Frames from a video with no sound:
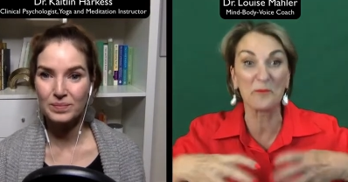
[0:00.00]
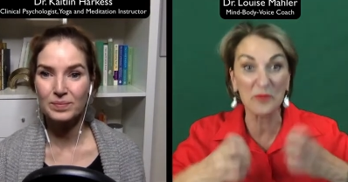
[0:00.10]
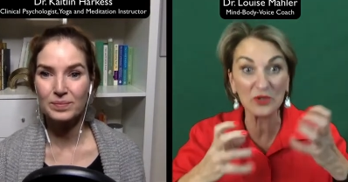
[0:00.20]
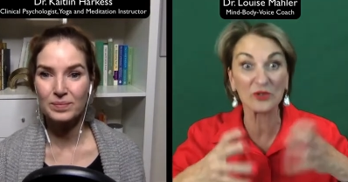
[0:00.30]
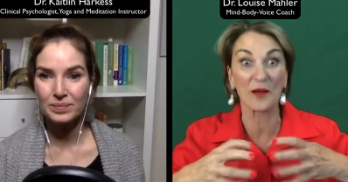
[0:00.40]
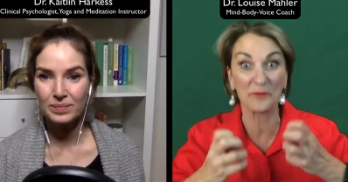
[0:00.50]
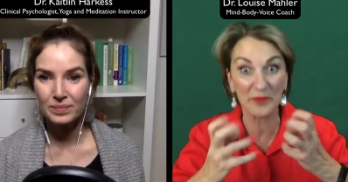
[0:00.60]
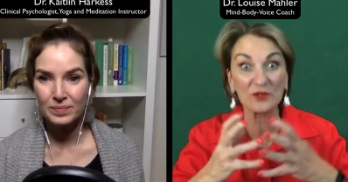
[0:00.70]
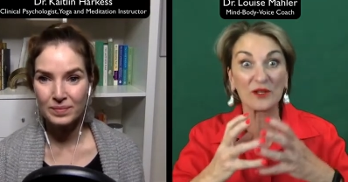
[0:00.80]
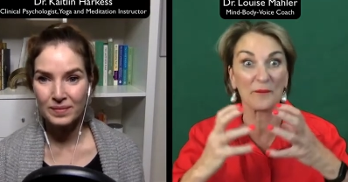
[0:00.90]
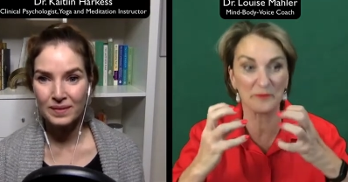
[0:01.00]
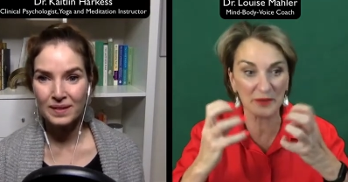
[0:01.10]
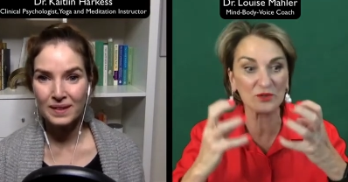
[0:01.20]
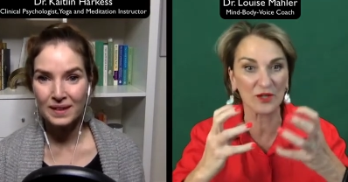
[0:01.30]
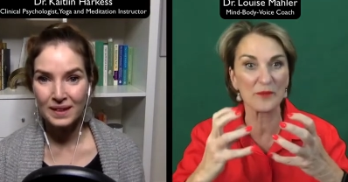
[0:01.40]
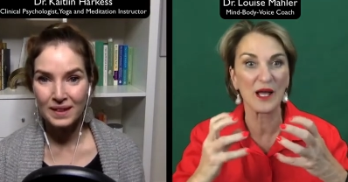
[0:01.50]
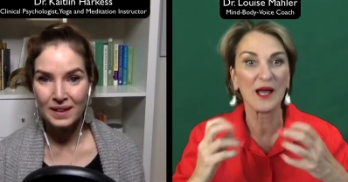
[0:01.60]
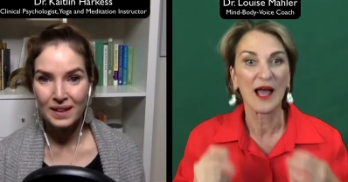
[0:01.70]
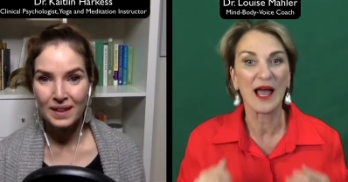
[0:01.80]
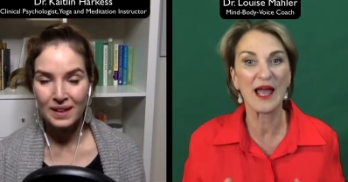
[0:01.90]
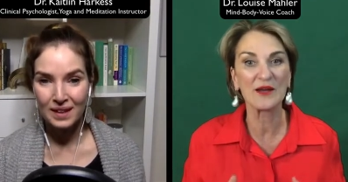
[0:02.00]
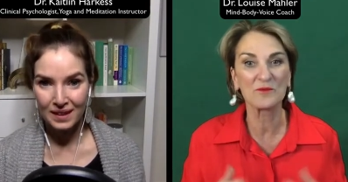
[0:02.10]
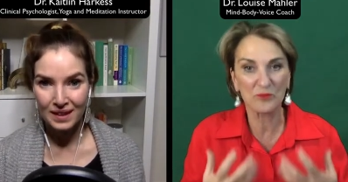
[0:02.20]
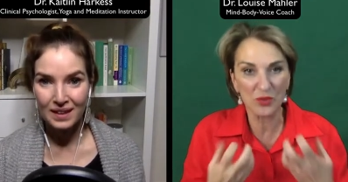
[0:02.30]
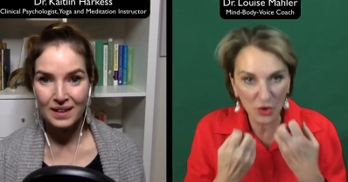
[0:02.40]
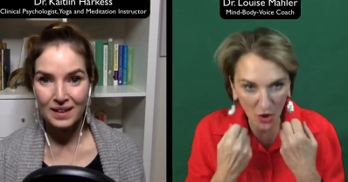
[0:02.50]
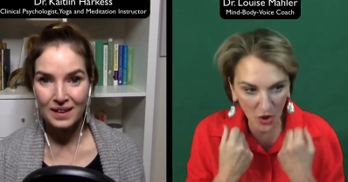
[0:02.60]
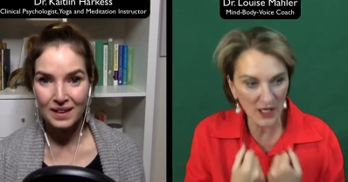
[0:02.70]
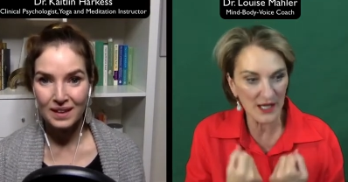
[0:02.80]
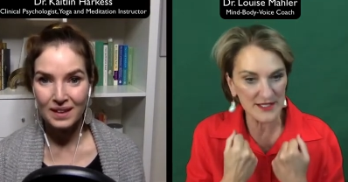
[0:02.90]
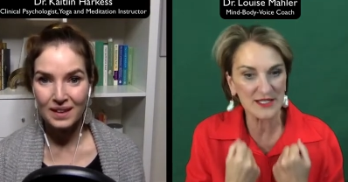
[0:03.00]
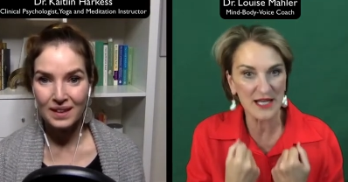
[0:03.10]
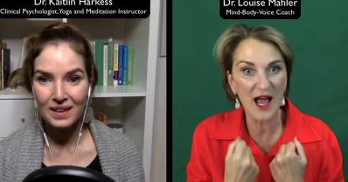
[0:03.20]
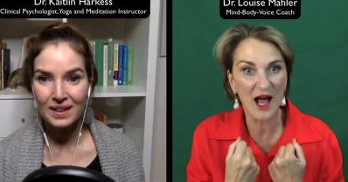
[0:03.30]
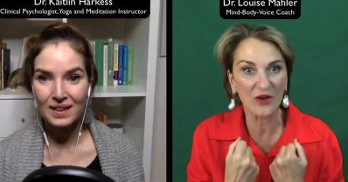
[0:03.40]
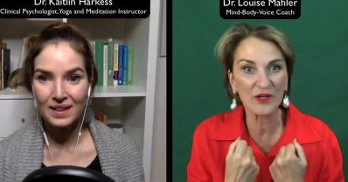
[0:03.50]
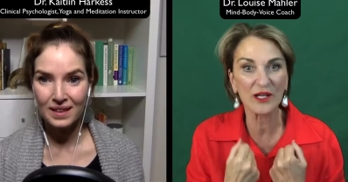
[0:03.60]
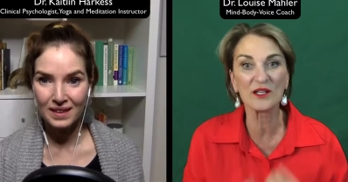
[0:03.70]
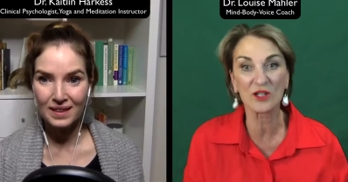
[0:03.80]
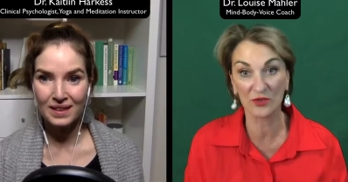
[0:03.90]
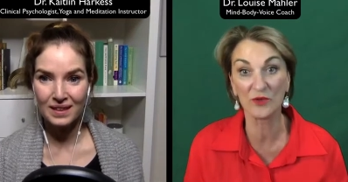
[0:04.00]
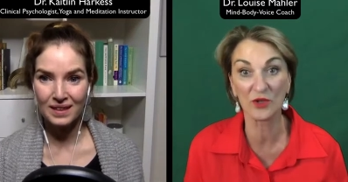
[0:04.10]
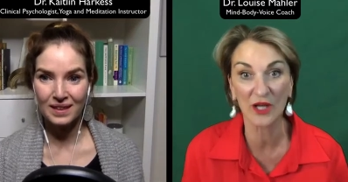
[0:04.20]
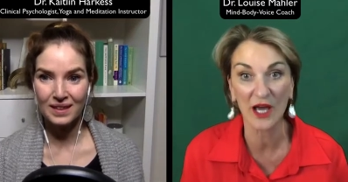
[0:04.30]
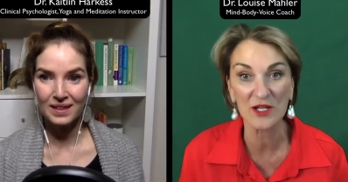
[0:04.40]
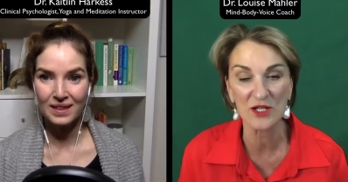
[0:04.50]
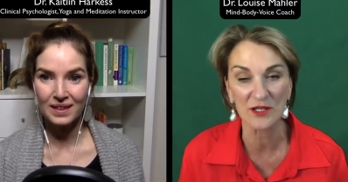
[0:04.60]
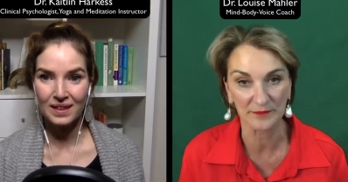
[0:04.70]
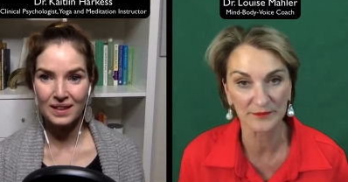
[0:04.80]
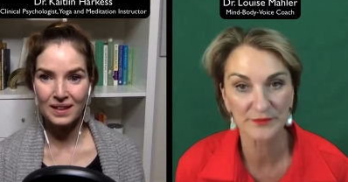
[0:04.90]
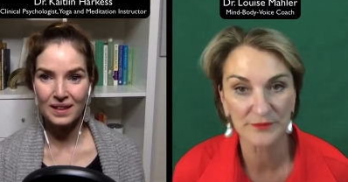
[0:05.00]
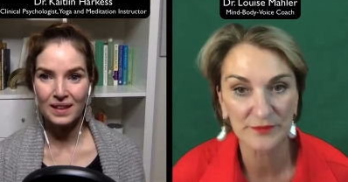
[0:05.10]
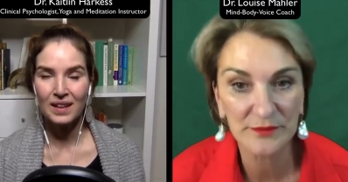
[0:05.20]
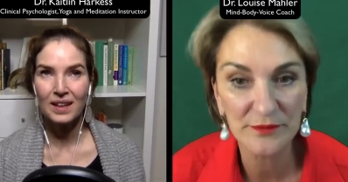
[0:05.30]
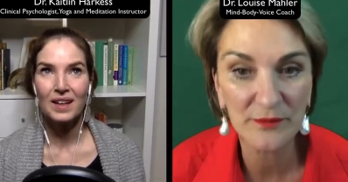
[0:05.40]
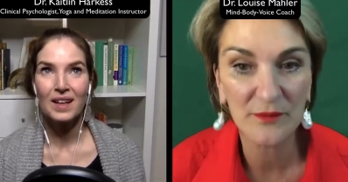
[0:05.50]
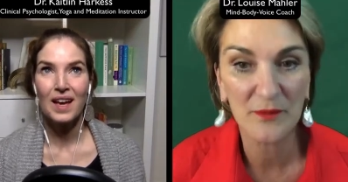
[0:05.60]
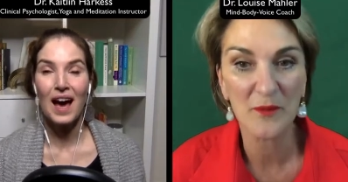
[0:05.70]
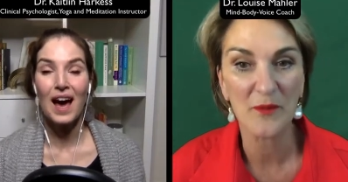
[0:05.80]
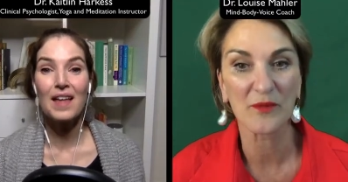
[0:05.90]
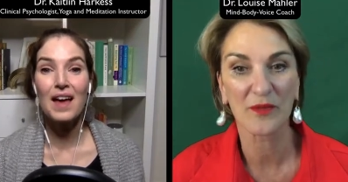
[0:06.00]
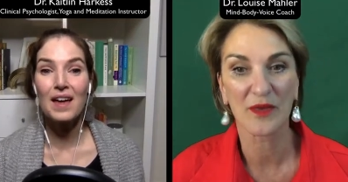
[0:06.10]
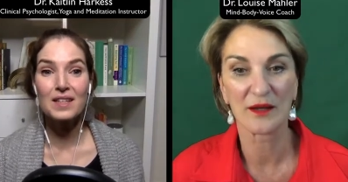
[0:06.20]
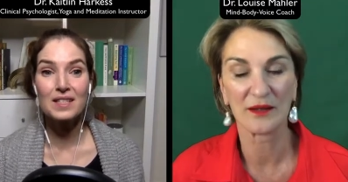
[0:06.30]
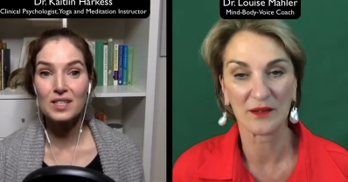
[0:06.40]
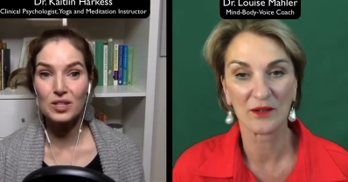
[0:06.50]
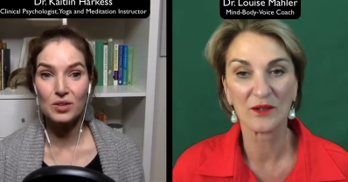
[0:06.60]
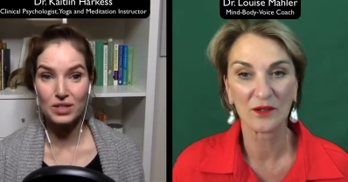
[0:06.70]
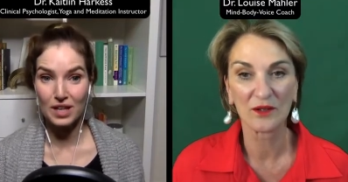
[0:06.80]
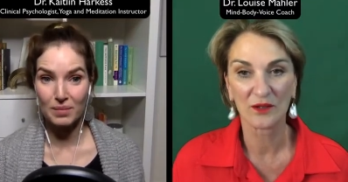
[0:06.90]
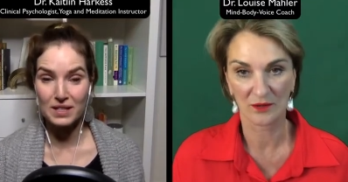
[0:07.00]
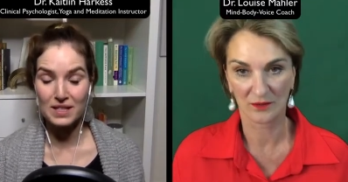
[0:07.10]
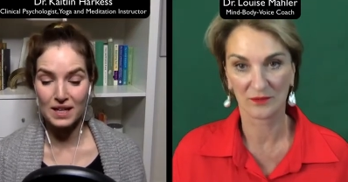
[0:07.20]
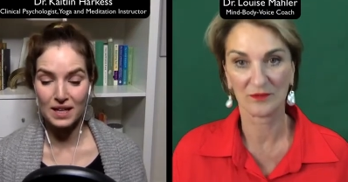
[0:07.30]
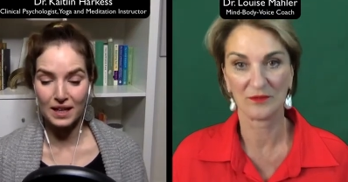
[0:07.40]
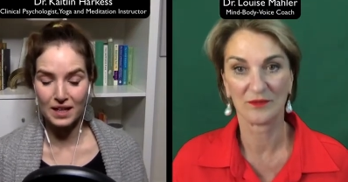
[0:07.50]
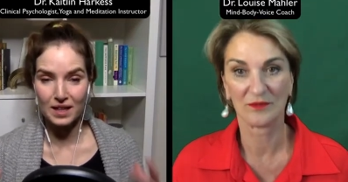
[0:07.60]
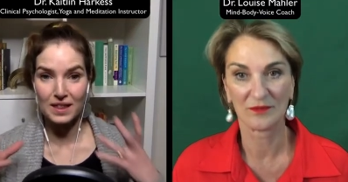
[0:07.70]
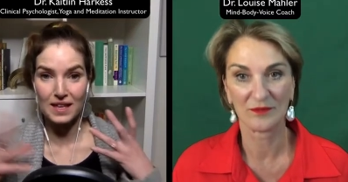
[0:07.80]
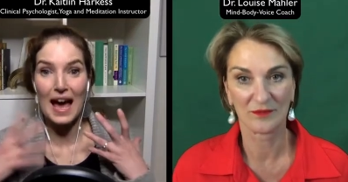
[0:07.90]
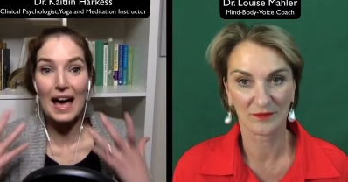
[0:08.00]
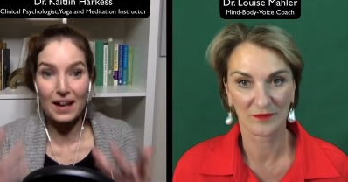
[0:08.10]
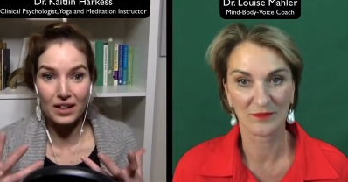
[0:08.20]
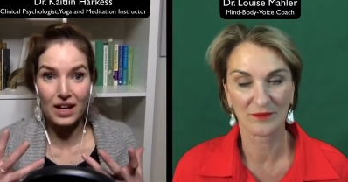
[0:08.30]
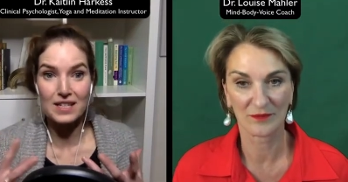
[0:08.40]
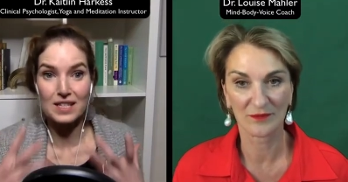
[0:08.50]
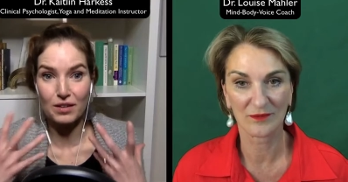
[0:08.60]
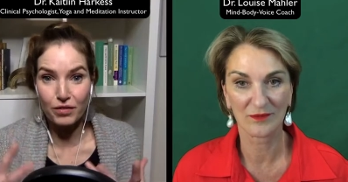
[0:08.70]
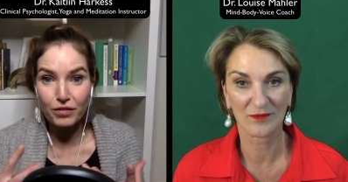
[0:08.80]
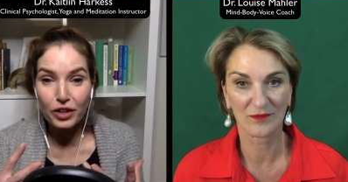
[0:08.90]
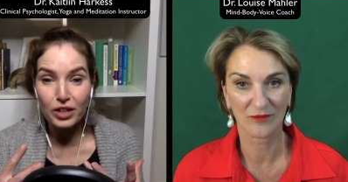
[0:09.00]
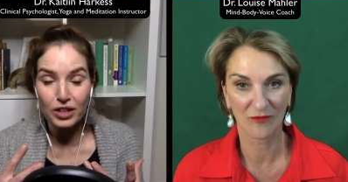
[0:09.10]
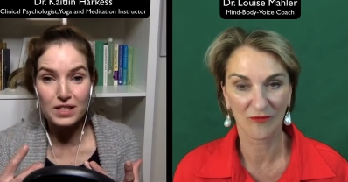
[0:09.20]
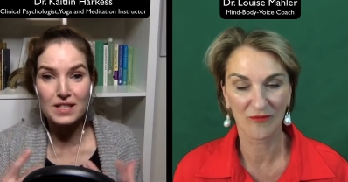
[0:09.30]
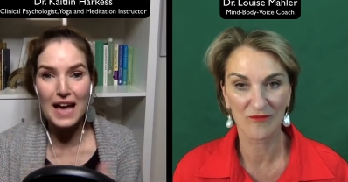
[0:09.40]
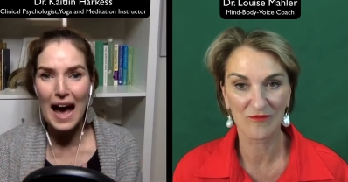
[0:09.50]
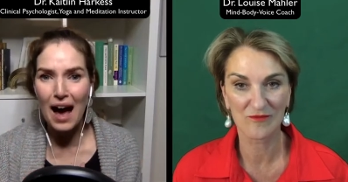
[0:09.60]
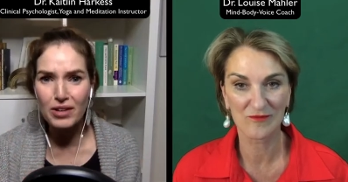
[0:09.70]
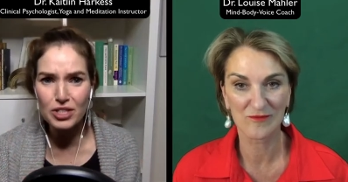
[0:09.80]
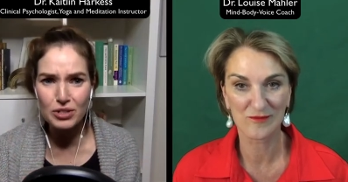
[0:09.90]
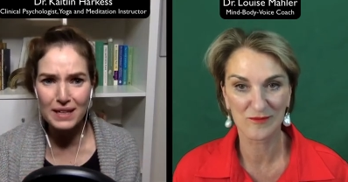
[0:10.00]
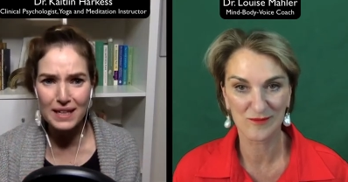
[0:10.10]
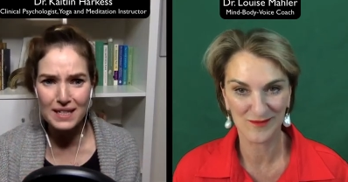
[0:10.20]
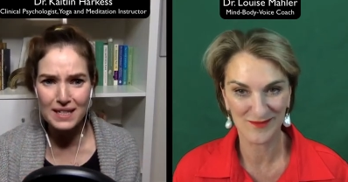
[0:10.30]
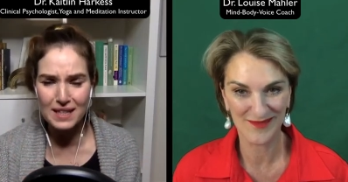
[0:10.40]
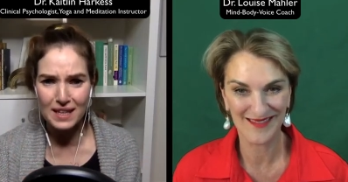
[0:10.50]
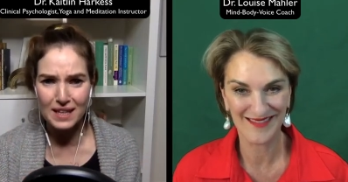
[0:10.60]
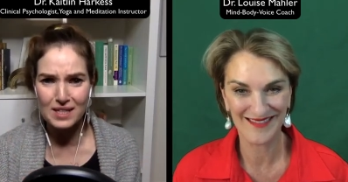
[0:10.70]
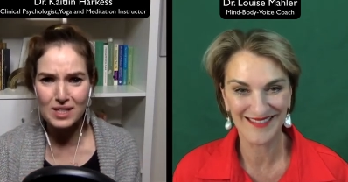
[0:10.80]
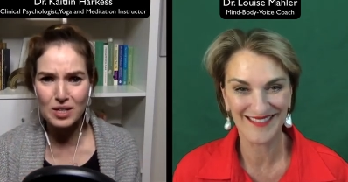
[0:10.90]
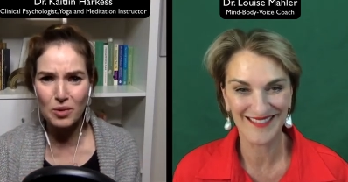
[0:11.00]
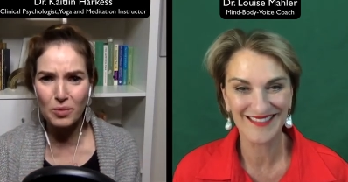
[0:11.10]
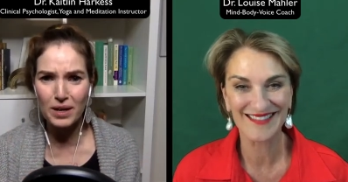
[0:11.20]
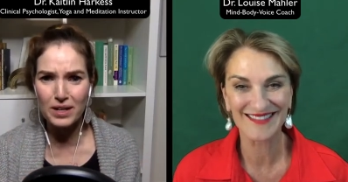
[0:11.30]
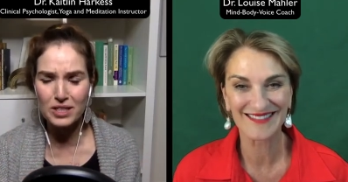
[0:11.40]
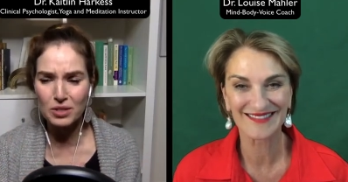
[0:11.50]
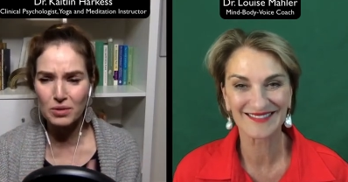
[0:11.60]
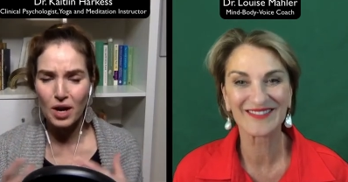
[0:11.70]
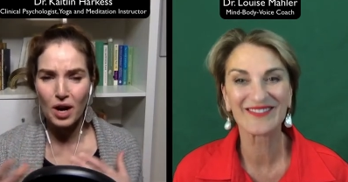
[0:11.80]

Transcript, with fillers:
Speaker 1: build up, build up, build up and block us down in communication.
Speaker 2: And, this is your jam, isn't it? Like the analyzing first. How did you get into this? You know, where did you,